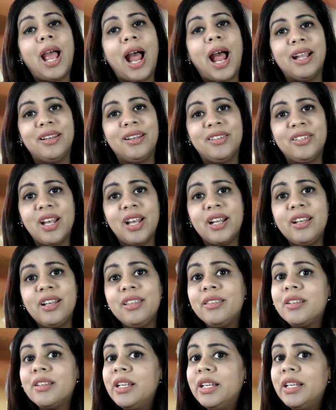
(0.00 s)
and
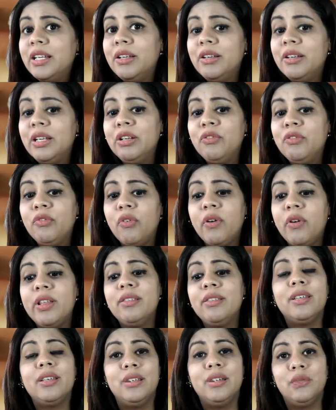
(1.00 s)
statistical
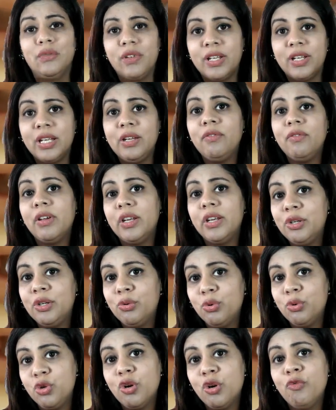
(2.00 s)
inference is very
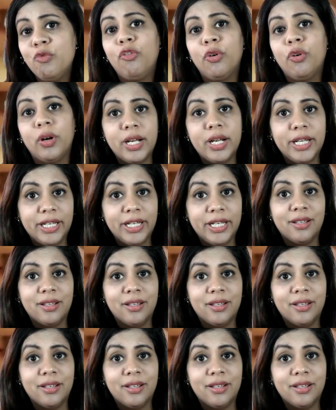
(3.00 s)
crucial for a data